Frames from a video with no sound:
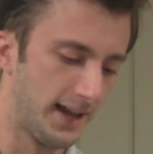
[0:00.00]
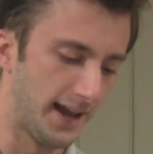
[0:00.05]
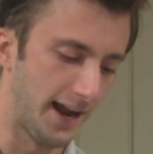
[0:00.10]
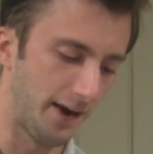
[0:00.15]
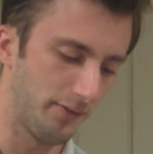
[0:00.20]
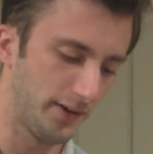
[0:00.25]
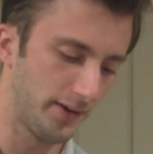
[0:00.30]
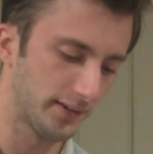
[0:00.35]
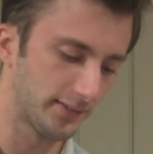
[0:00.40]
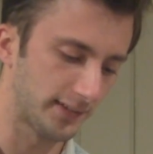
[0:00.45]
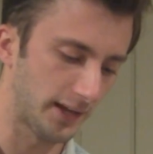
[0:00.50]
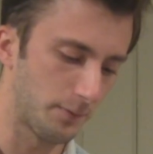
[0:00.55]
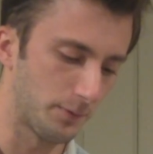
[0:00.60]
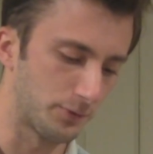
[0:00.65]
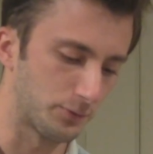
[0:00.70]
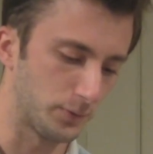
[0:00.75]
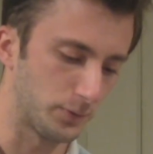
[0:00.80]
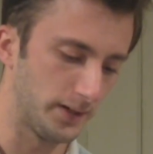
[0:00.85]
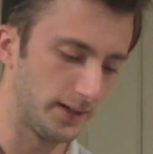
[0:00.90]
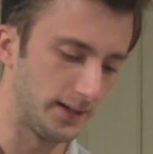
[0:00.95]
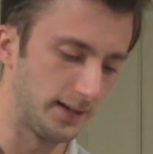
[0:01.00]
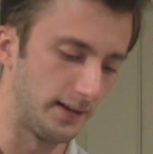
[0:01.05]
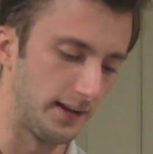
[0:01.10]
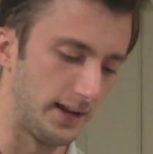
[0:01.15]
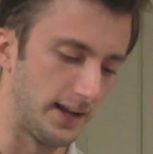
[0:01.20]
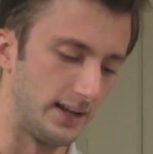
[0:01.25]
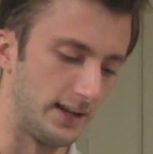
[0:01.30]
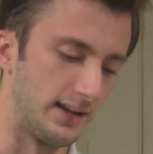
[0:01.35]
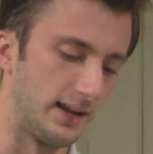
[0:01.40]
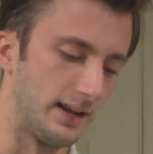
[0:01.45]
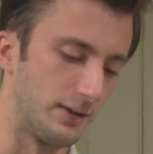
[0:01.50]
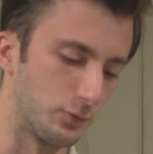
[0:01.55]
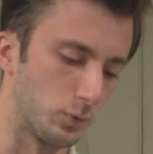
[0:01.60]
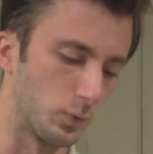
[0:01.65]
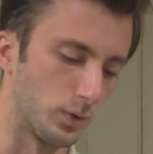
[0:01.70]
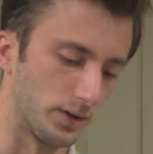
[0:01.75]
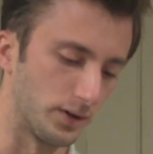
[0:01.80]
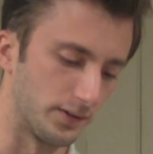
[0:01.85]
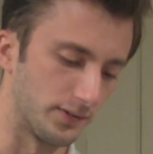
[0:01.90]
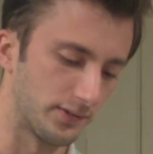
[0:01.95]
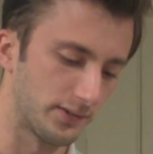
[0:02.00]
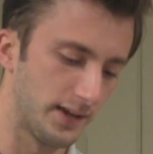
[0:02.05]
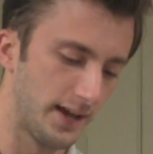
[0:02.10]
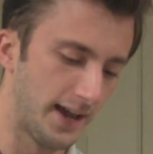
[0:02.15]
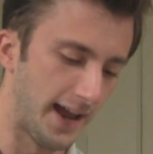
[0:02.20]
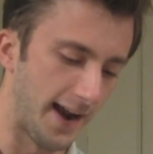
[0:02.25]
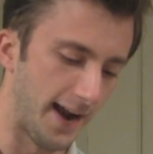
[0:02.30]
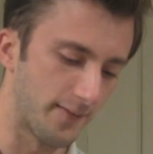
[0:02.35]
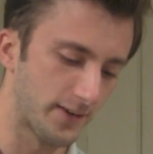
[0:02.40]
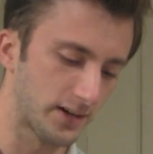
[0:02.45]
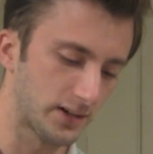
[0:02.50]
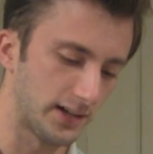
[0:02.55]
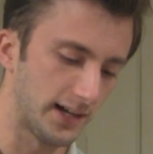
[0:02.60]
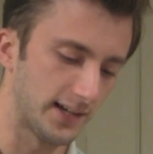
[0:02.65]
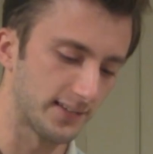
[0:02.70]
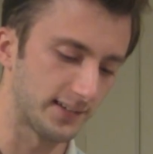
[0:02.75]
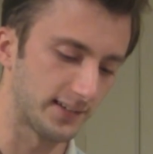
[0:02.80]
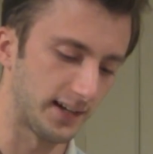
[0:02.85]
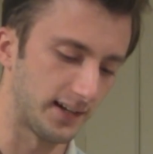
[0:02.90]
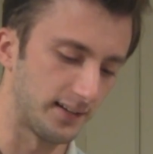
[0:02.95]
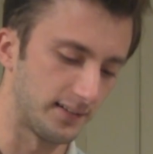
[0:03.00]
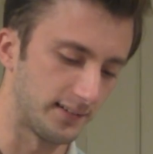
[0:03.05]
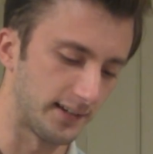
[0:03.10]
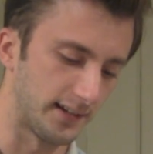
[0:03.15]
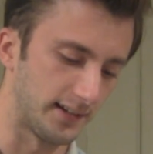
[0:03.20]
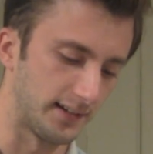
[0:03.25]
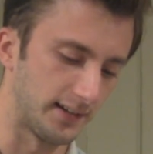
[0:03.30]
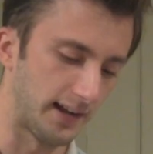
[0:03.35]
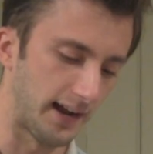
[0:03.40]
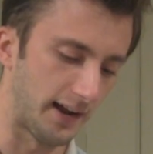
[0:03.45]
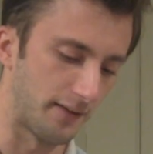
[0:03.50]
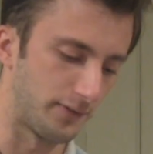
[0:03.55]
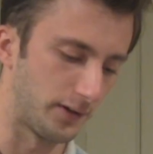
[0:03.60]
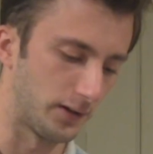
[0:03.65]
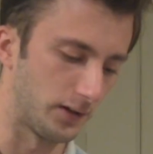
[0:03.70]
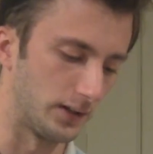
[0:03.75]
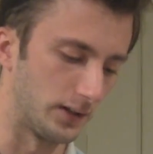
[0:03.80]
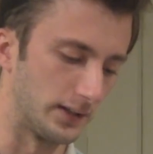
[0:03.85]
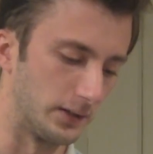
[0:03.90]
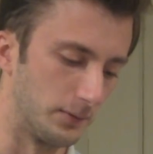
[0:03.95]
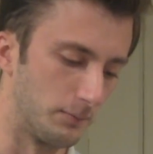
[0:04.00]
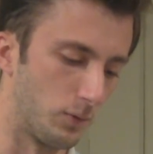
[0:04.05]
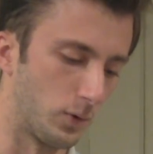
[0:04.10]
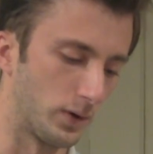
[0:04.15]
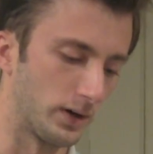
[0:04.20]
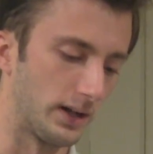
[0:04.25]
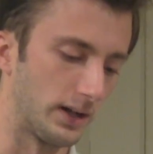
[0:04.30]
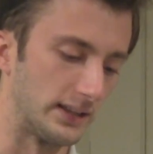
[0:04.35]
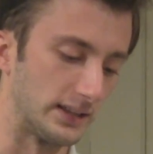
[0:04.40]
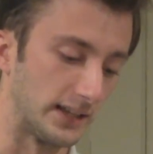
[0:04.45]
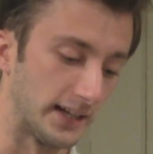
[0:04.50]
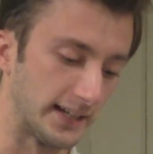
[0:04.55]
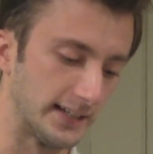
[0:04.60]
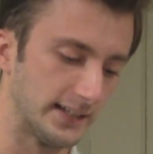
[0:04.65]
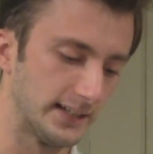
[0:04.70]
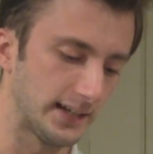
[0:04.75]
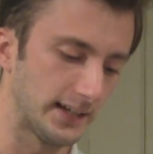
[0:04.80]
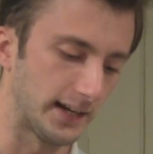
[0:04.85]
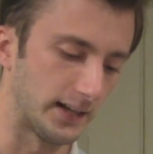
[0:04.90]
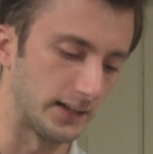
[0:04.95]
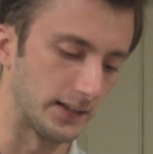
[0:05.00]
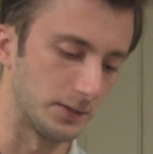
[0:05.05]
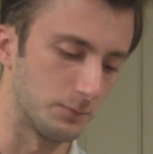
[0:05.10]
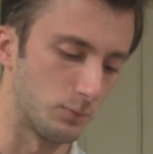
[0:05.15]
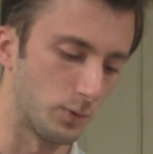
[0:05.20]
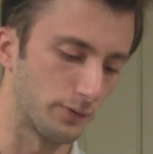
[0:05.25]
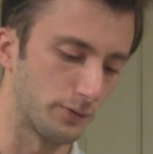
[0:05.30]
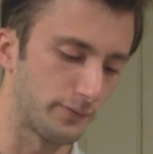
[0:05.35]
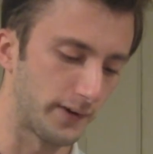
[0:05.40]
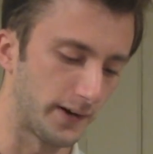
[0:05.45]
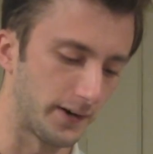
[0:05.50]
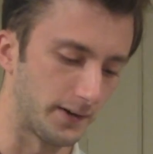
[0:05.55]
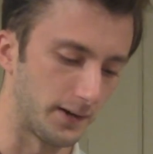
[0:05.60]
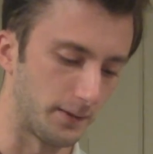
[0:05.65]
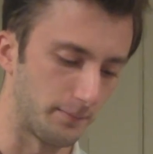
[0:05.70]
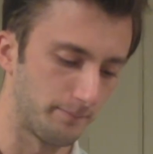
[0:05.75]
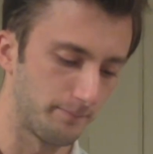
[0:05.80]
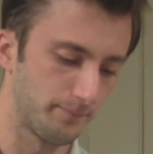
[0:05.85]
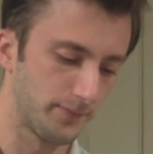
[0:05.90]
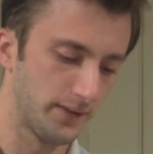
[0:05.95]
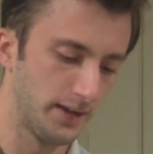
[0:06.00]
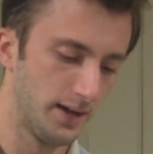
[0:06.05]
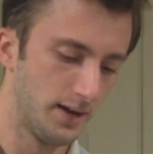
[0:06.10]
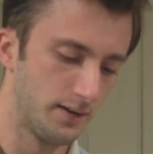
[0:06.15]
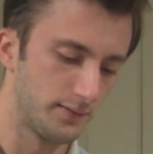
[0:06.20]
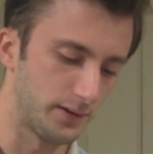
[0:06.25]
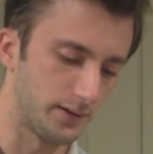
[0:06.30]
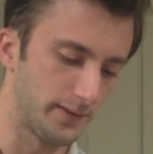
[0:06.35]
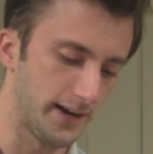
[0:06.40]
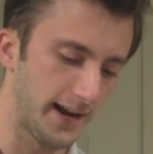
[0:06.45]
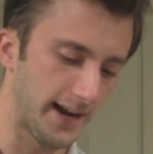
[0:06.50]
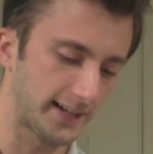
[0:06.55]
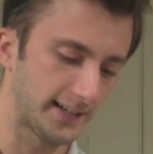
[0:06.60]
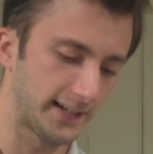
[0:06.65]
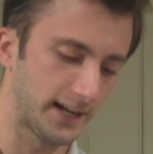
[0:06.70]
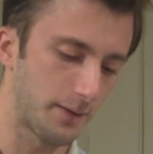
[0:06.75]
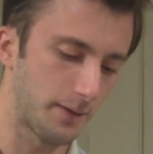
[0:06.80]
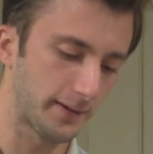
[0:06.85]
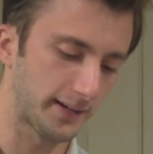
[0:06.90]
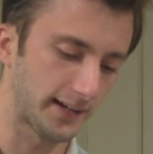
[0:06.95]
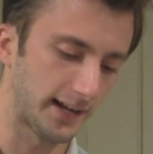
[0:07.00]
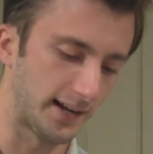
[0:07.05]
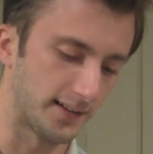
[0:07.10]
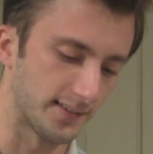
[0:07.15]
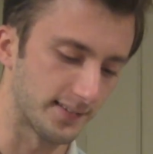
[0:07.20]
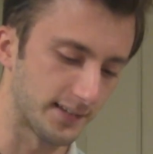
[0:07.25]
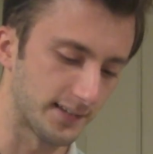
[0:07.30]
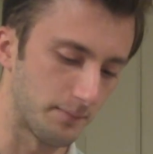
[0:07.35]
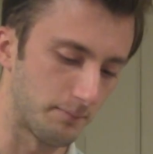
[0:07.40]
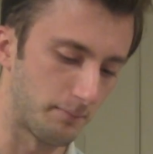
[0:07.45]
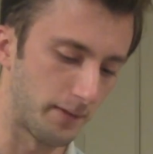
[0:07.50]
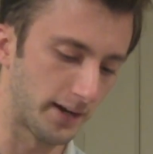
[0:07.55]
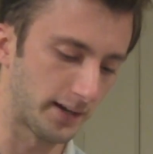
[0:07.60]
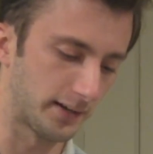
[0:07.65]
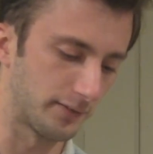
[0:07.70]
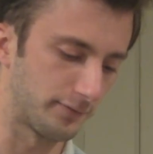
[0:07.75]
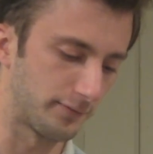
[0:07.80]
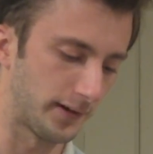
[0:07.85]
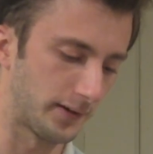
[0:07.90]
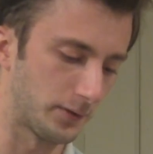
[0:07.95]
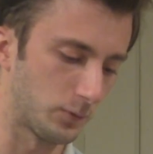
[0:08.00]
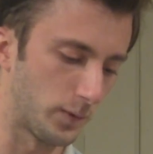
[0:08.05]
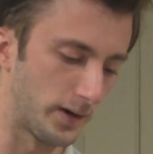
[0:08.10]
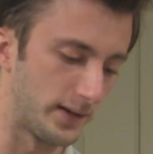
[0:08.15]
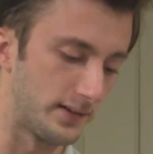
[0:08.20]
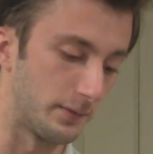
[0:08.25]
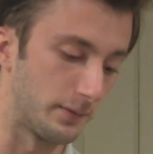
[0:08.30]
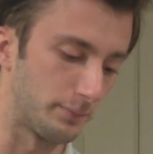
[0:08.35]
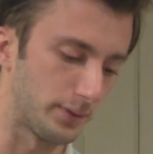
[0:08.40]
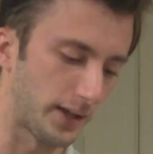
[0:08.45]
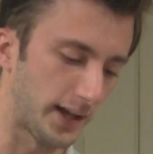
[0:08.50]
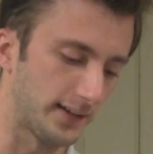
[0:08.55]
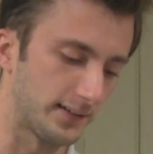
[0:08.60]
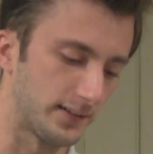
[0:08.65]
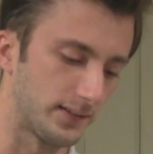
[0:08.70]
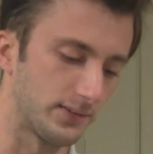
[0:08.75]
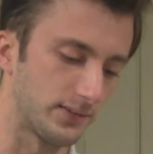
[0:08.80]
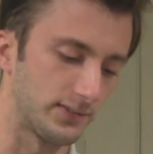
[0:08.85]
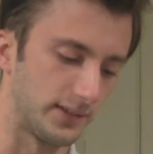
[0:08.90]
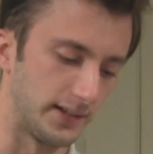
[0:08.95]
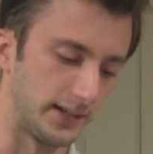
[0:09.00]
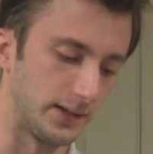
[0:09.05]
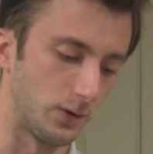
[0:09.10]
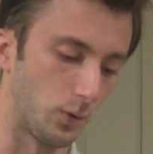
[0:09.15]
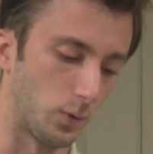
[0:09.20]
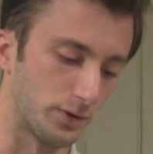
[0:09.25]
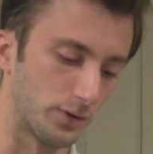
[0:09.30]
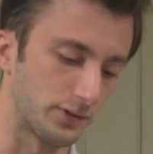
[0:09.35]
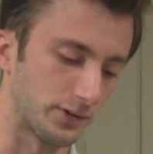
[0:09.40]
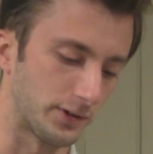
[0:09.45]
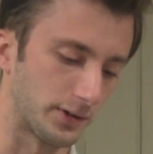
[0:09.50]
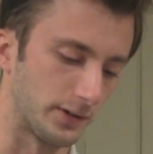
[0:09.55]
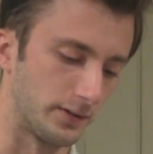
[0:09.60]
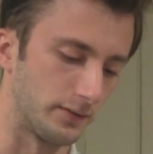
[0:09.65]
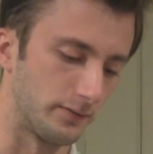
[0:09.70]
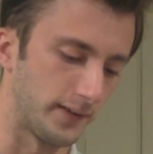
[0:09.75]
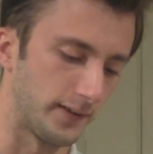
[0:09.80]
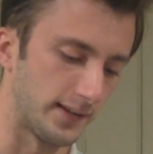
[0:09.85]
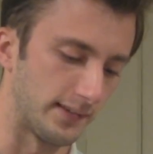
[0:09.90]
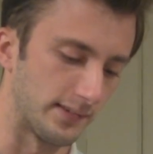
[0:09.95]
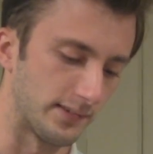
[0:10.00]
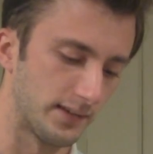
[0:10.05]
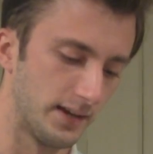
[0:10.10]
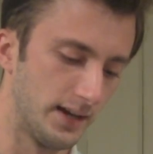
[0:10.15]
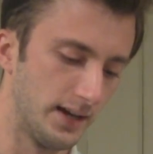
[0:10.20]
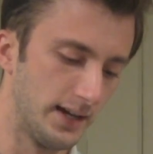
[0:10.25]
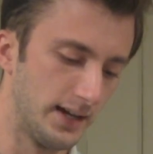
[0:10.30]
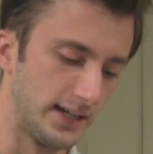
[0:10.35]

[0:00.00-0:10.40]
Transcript: Every exam was written in his words. Every class I attended, I felt a little more enlightened and a little more fired up. For every economic concept, Mike could find a way to apply it to the city or to current events.